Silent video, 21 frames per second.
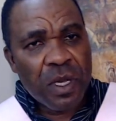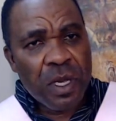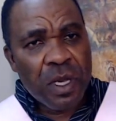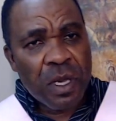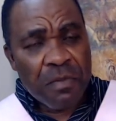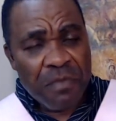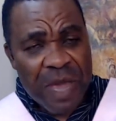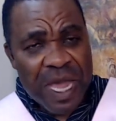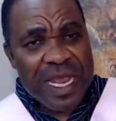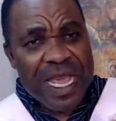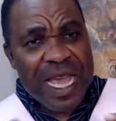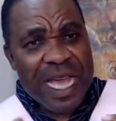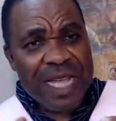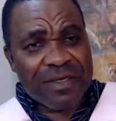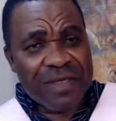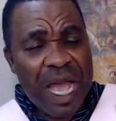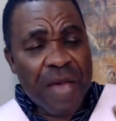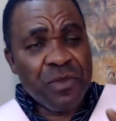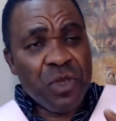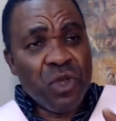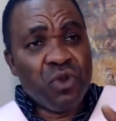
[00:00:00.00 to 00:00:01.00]
Many a
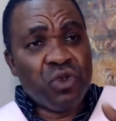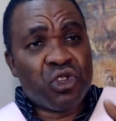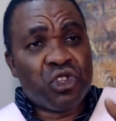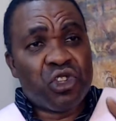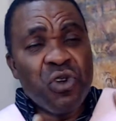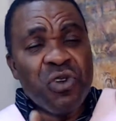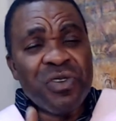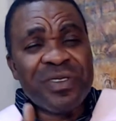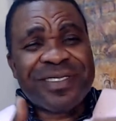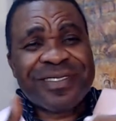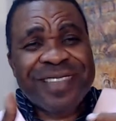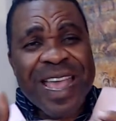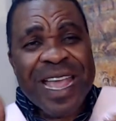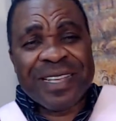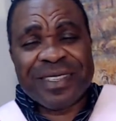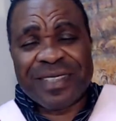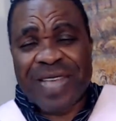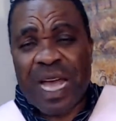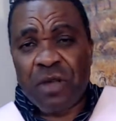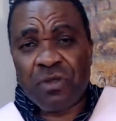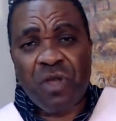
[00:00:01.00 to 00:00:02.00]
time you choose
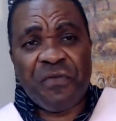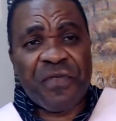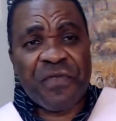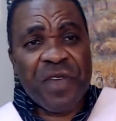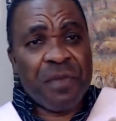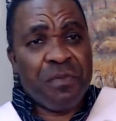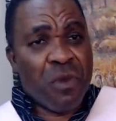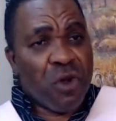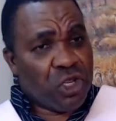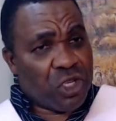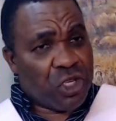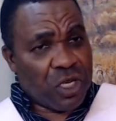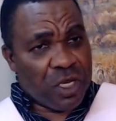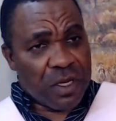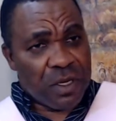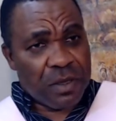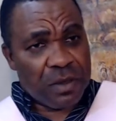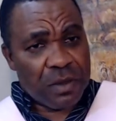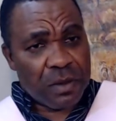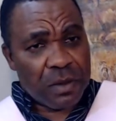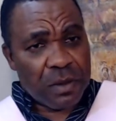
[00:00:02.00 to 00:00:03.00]
things out of emotion.
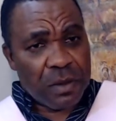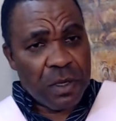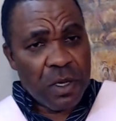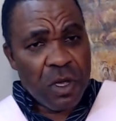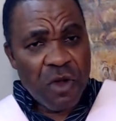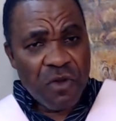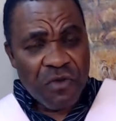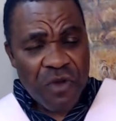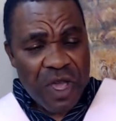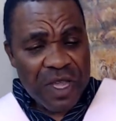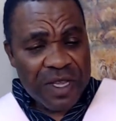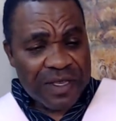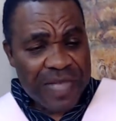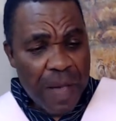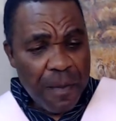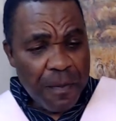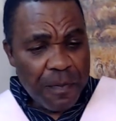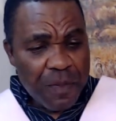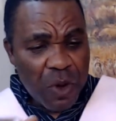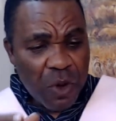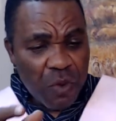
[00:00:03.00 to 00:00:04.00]
For
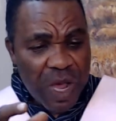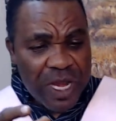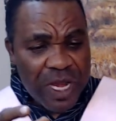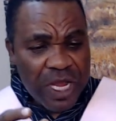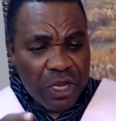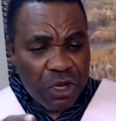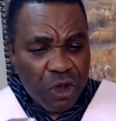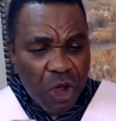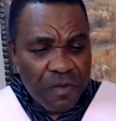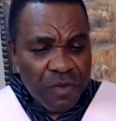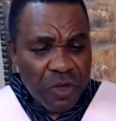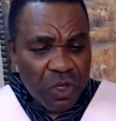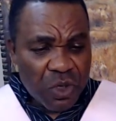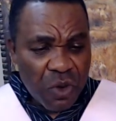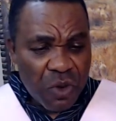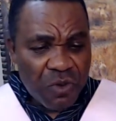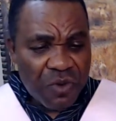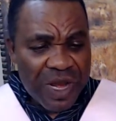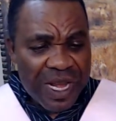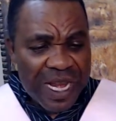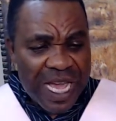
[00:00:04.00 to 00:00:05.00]
example, when it comes
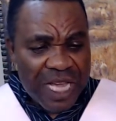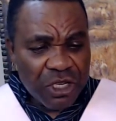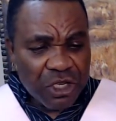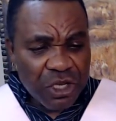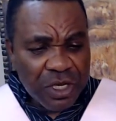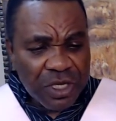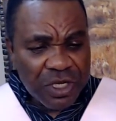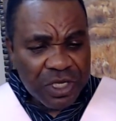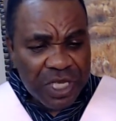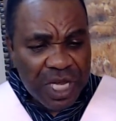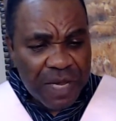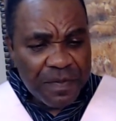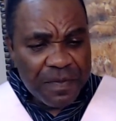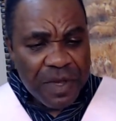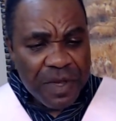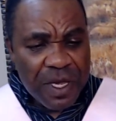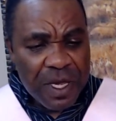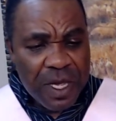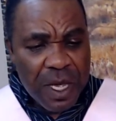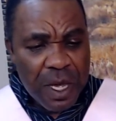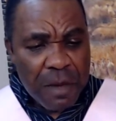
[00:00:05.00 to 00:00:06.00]
to relationship,
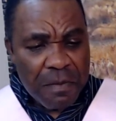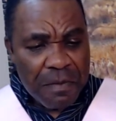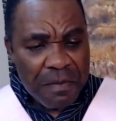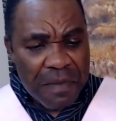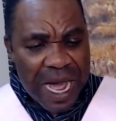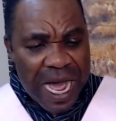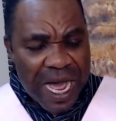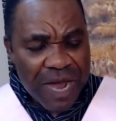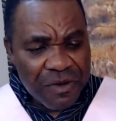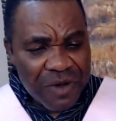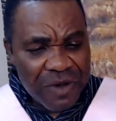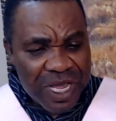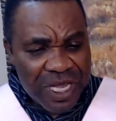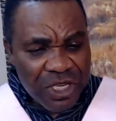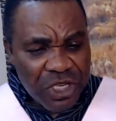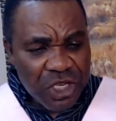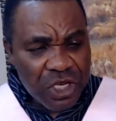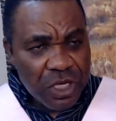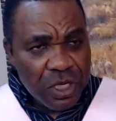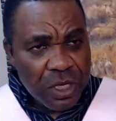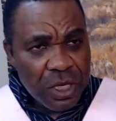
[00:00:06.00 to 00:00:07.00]

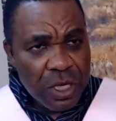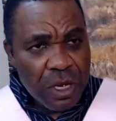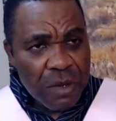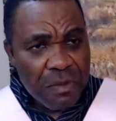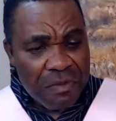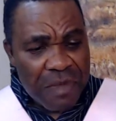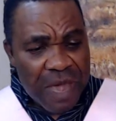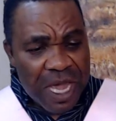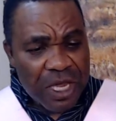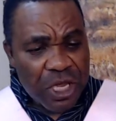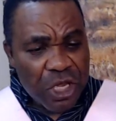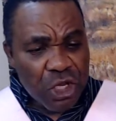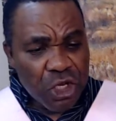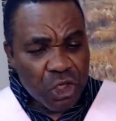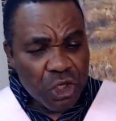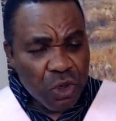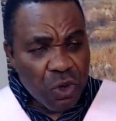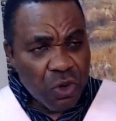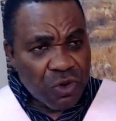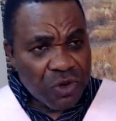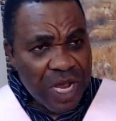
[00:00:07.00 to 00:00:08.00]
marriage, making
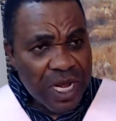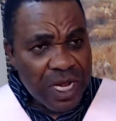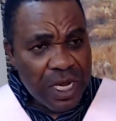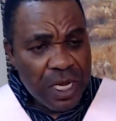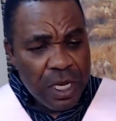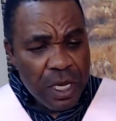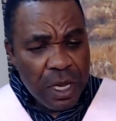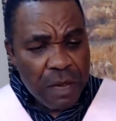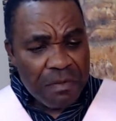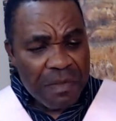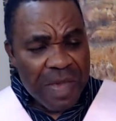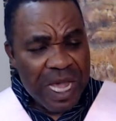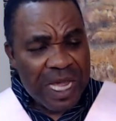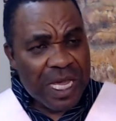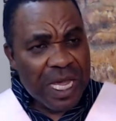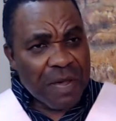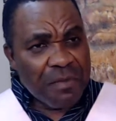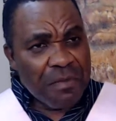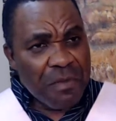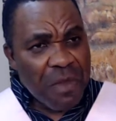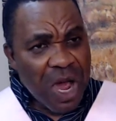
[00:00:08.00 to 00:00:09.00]
children,
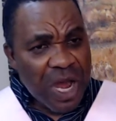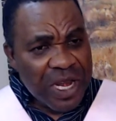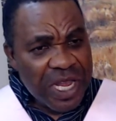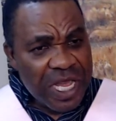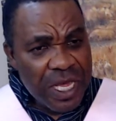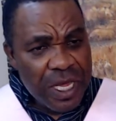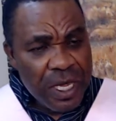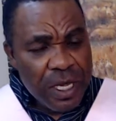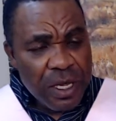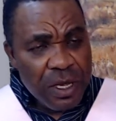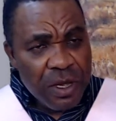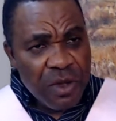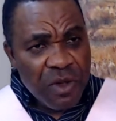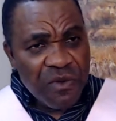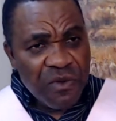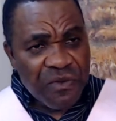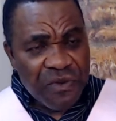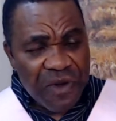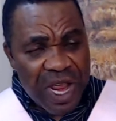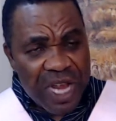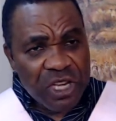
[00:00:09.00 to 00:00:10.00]
making money,
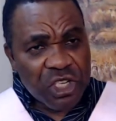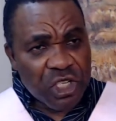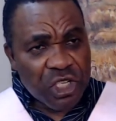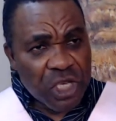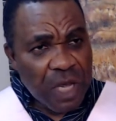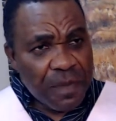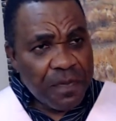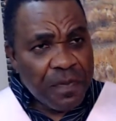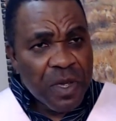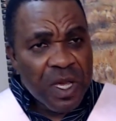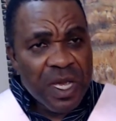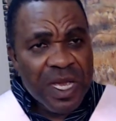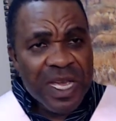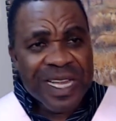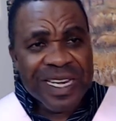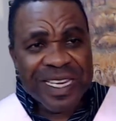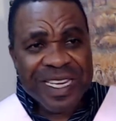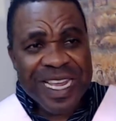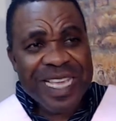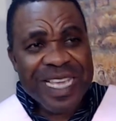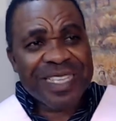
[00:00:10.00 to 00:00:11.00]
friendship,
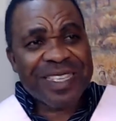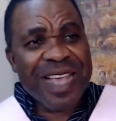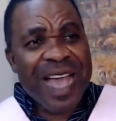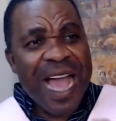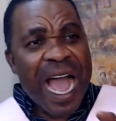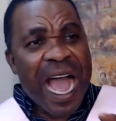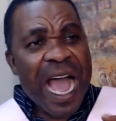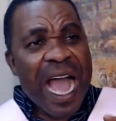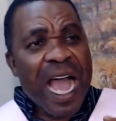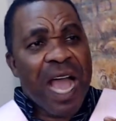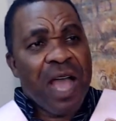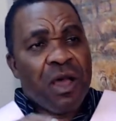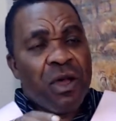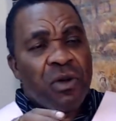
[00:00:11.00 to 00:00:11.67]
these are